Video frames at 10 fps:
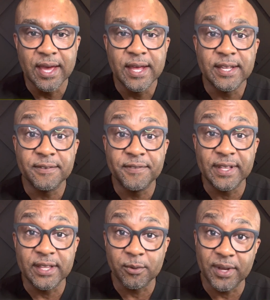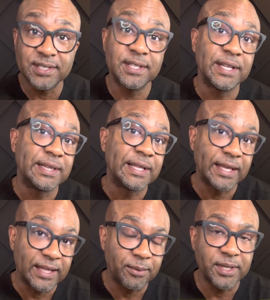to fill in the rest of the
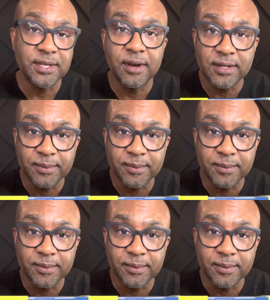length that we talked